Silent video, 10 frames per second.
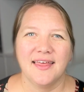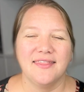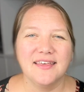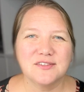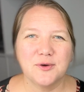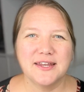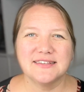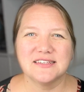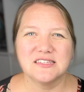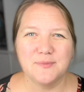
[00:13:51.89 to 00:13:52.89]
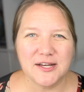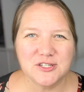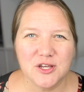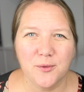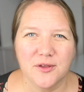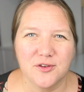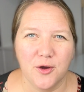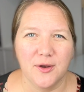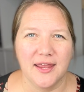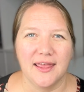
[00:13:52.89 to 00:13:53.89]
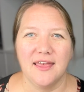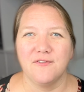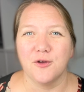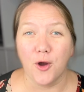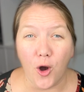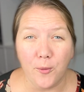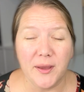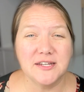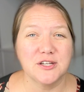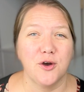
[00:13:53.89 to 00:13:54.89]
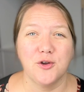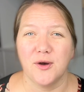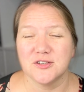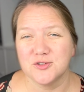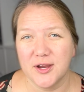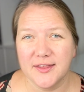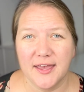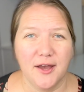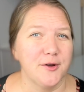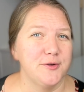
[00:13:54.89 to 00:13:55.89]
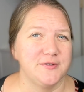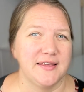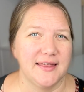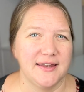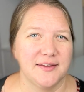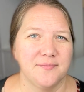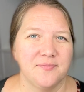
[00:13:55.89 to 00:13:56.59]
This one is especially worth noting if you're hoping to go to Australia or New Zealand.